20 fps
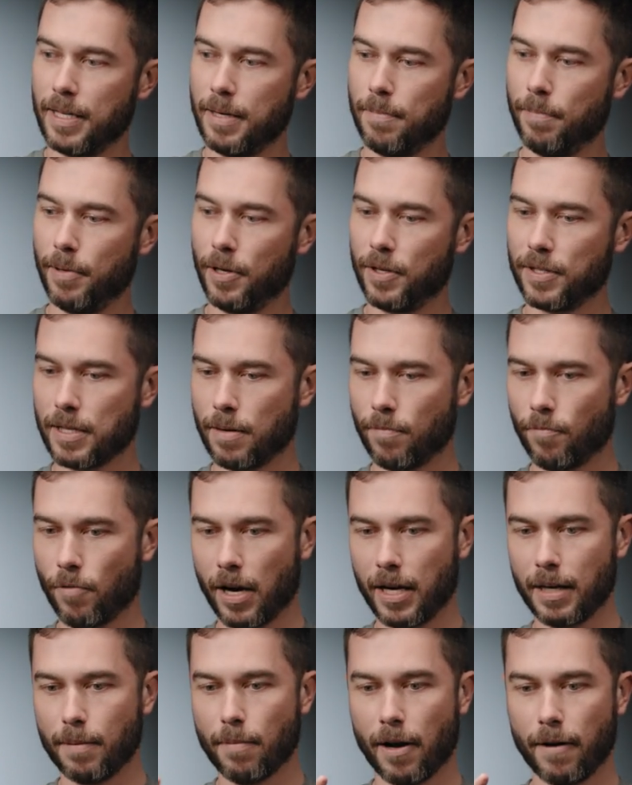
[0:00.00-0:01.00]
in because I'm
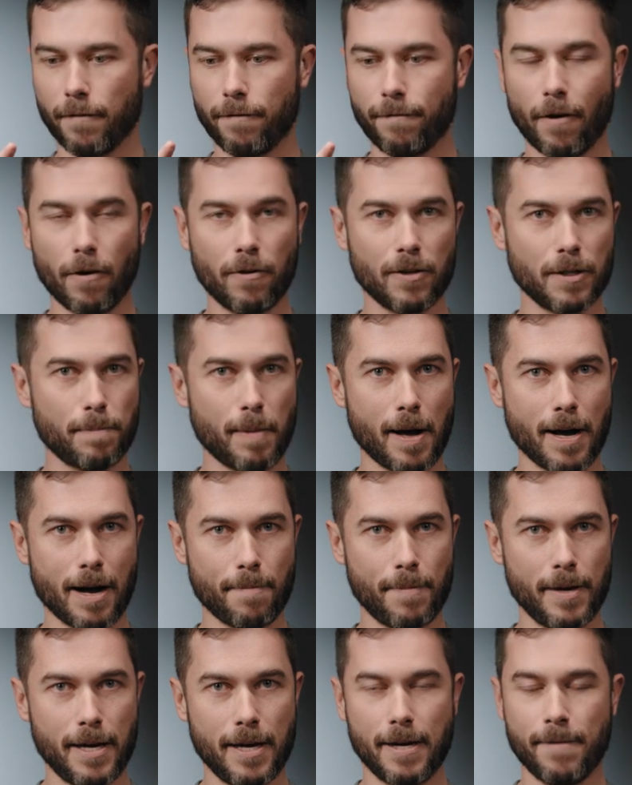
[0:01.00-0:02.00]
running my focus bug
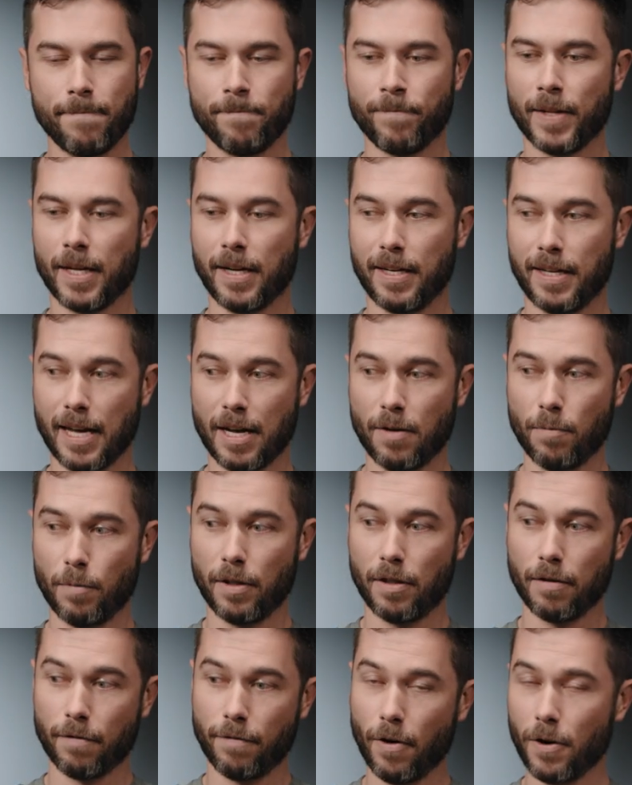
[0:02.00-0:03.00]
up here, again
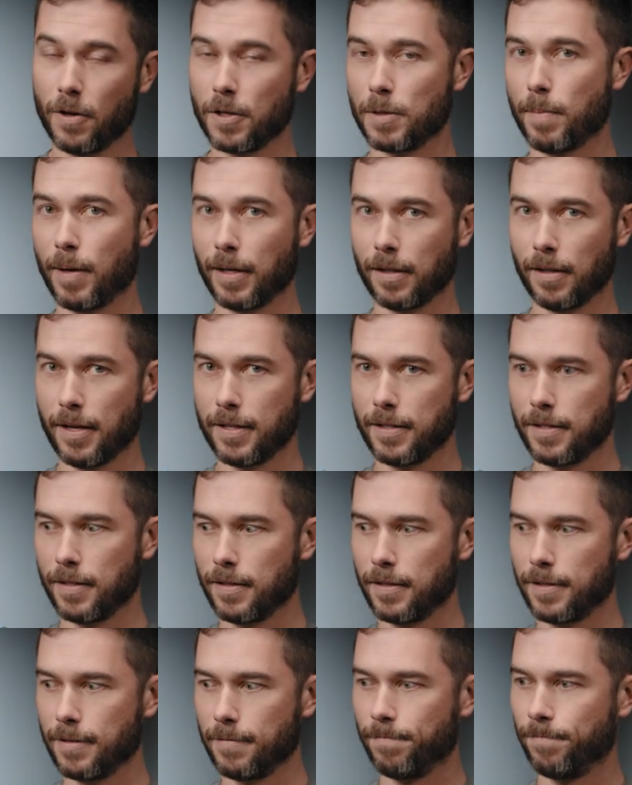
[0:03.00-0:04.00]
with the focus bug
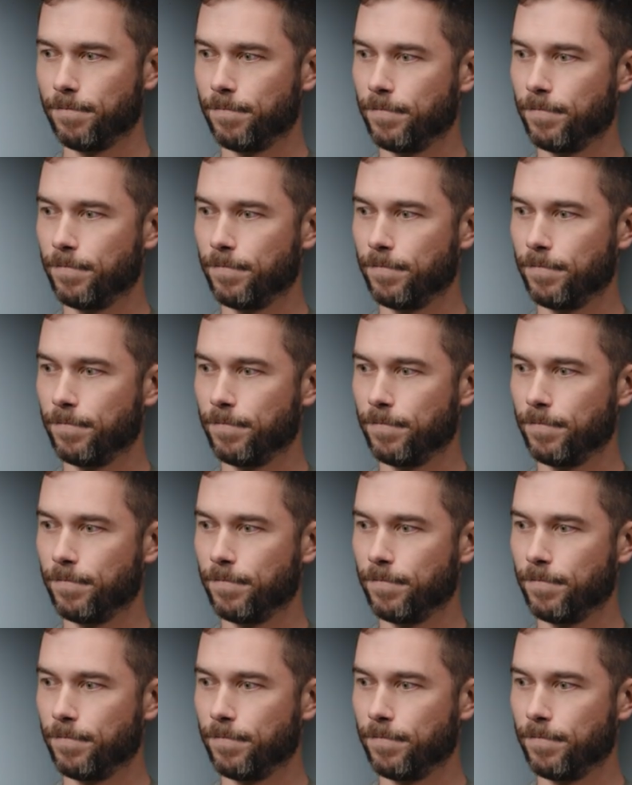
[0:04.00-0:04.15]
license.